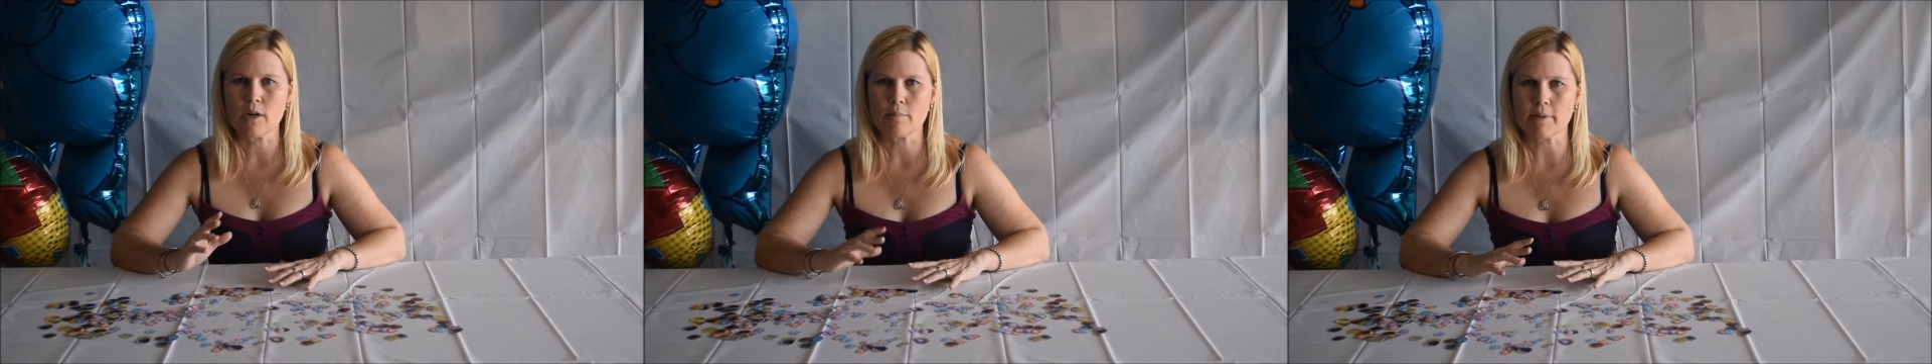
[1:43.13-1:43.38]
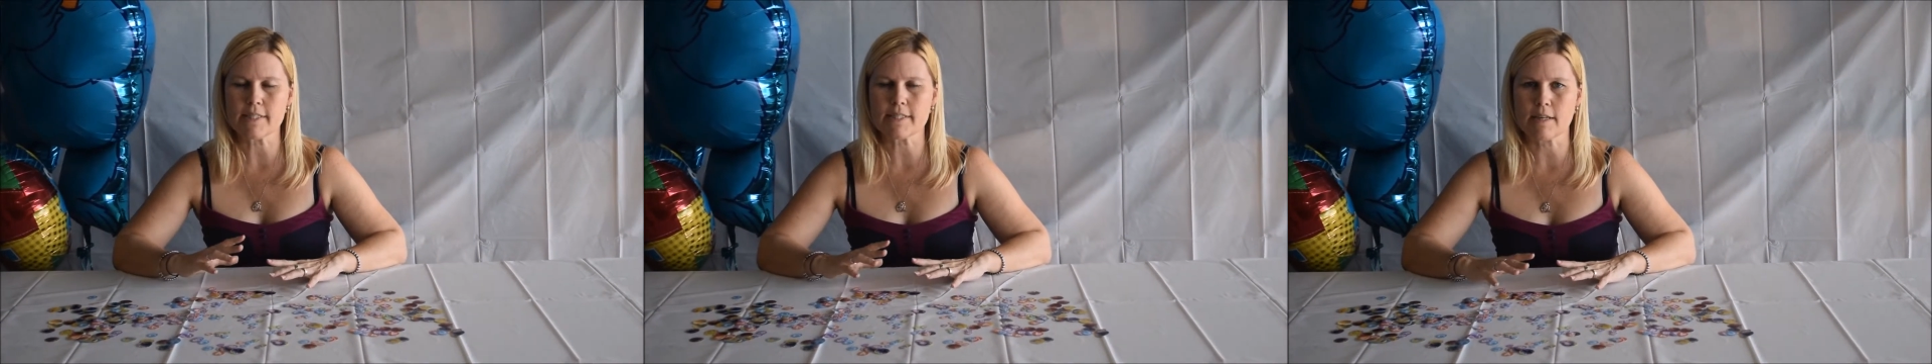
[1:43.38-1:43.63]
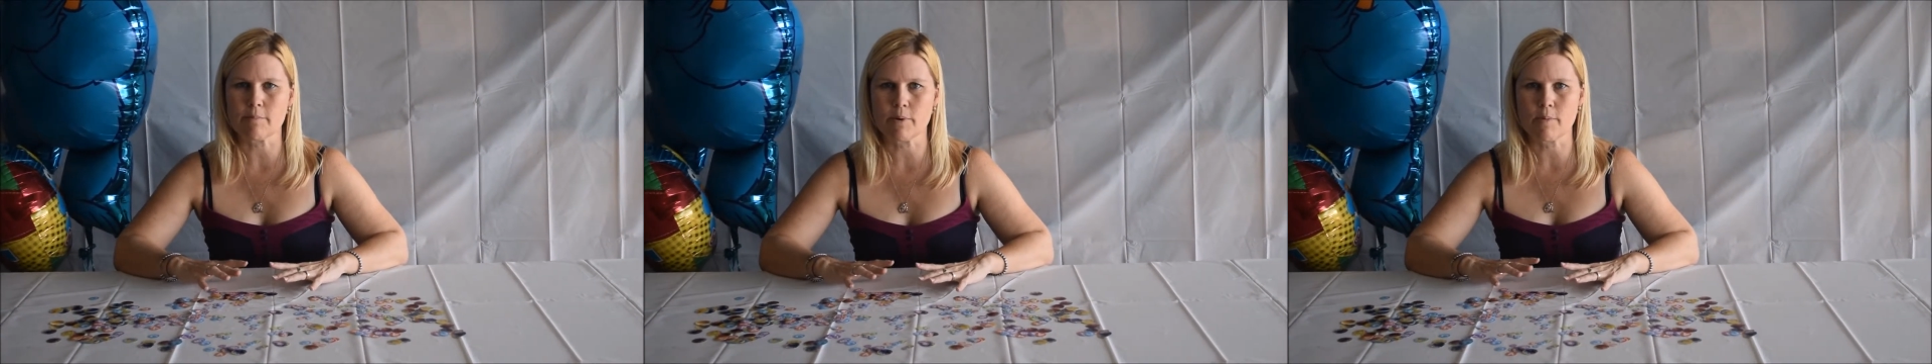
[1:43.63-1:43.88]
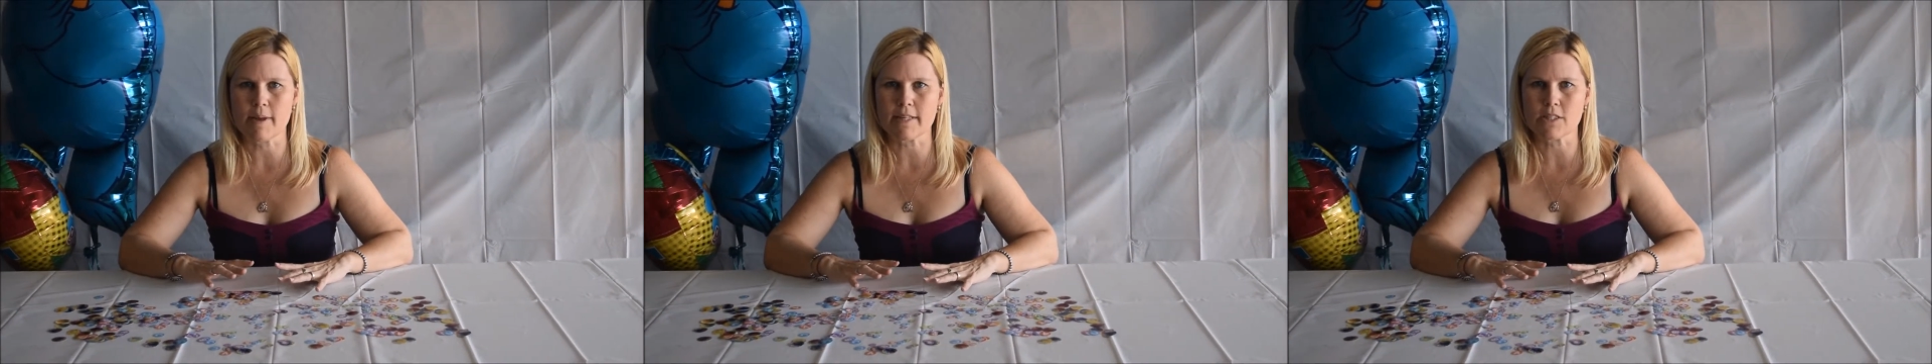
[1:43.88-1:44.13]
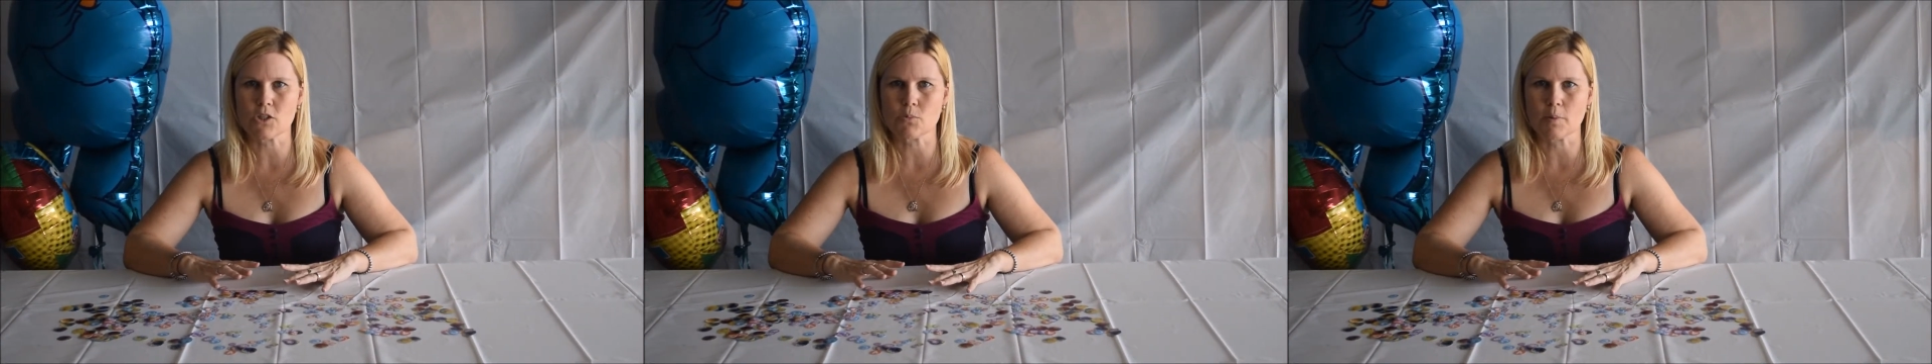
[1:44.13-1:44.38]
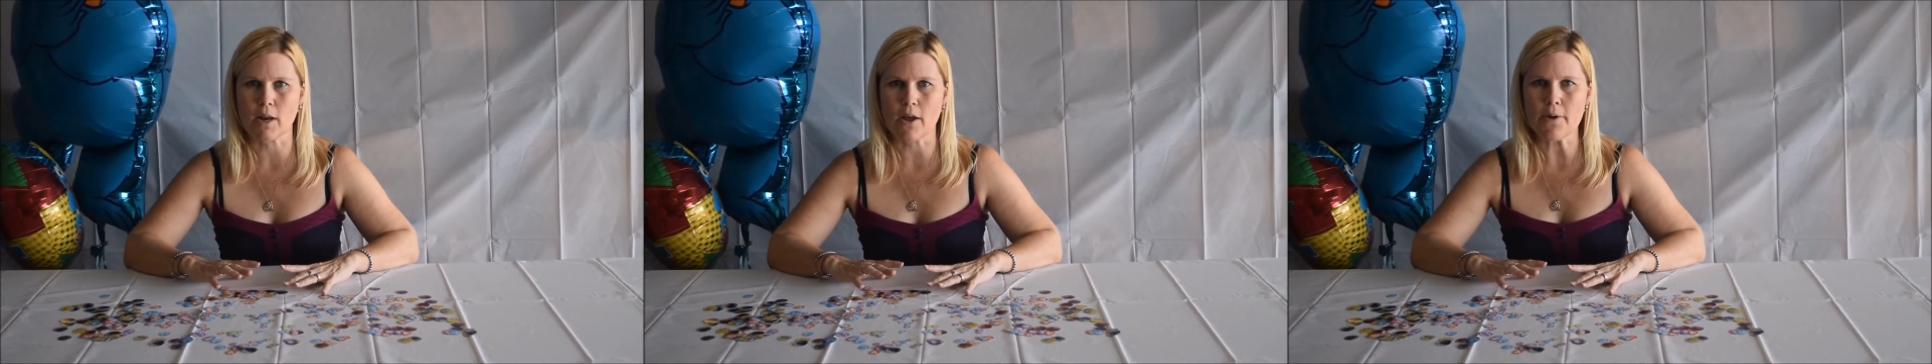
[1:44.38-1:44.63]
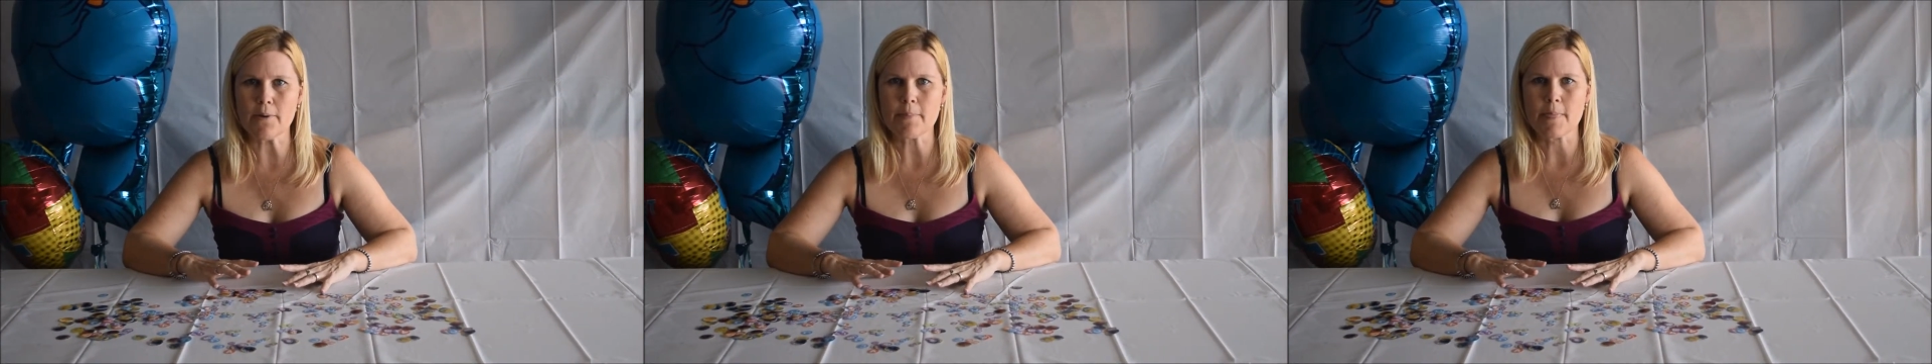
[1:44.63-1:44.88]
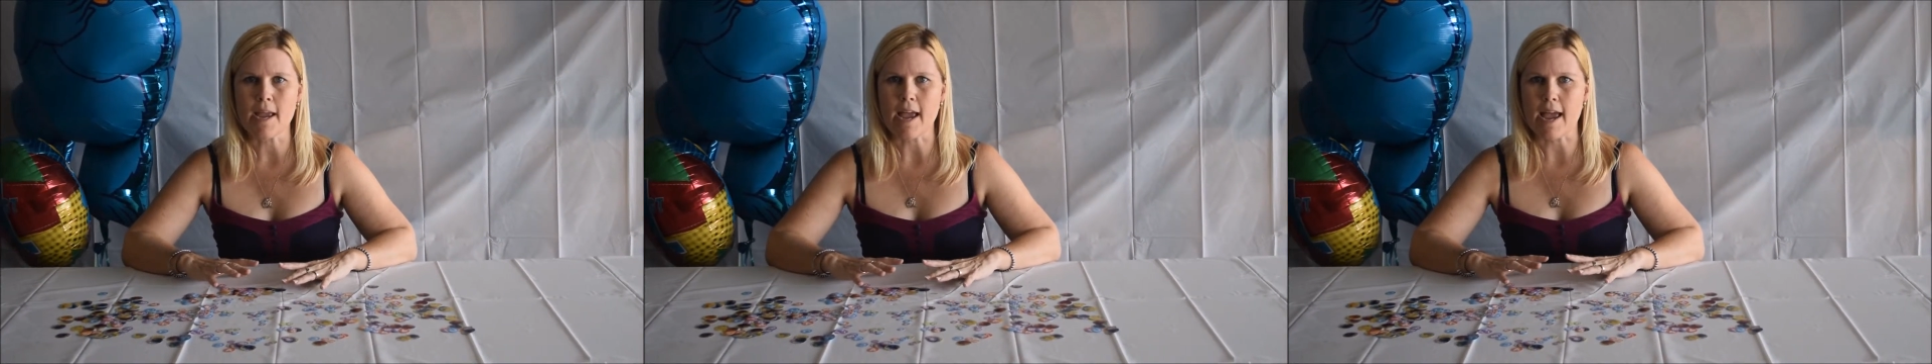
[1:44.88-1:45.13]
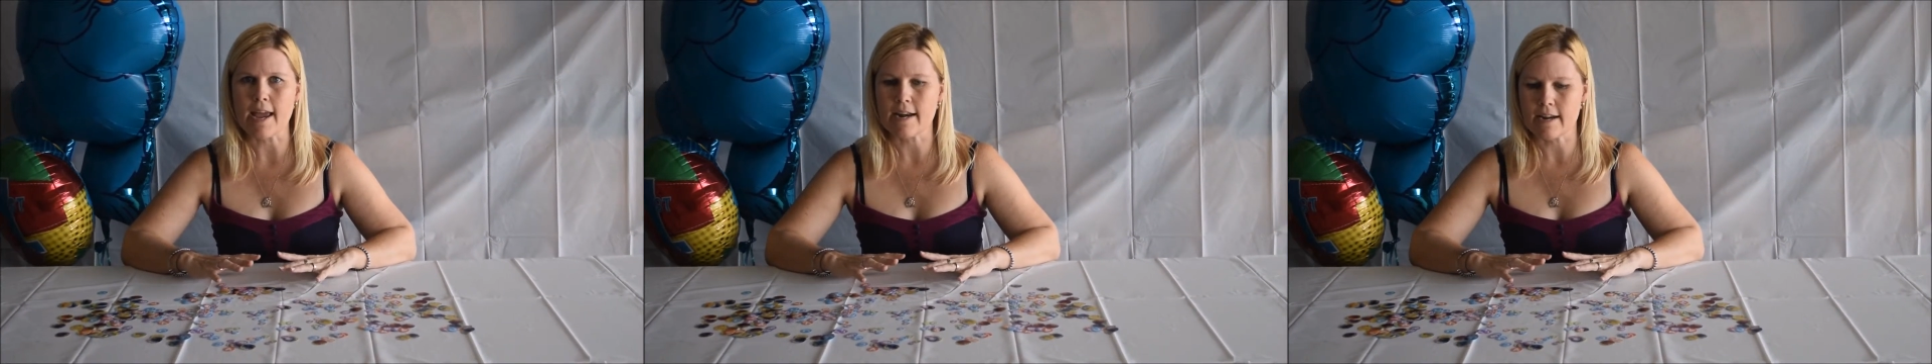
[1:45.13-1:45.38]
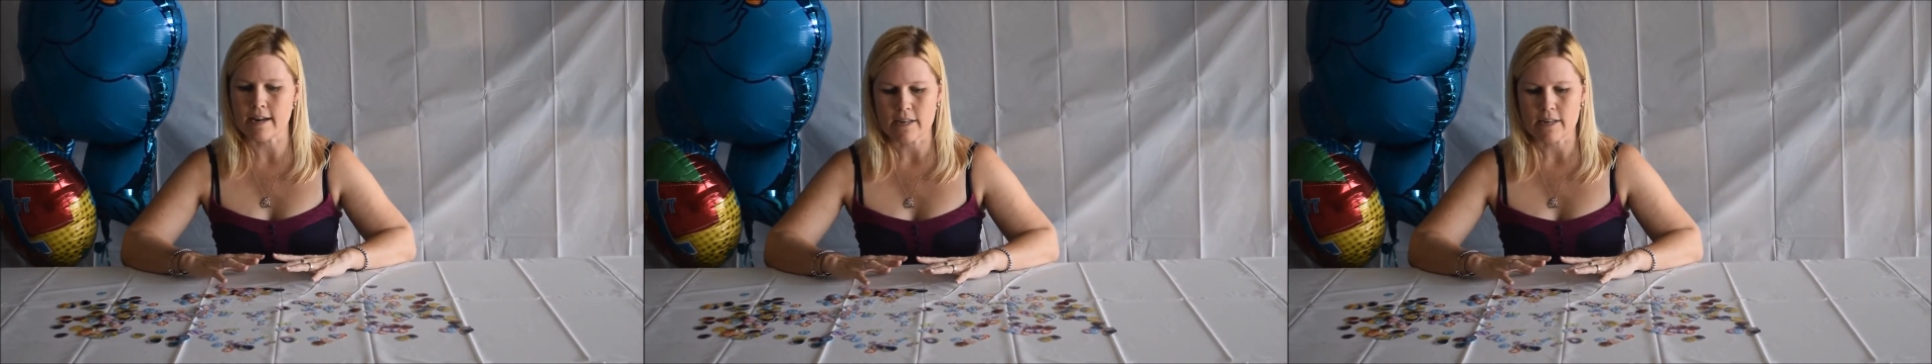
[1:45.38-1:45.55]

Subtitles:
please put a message below and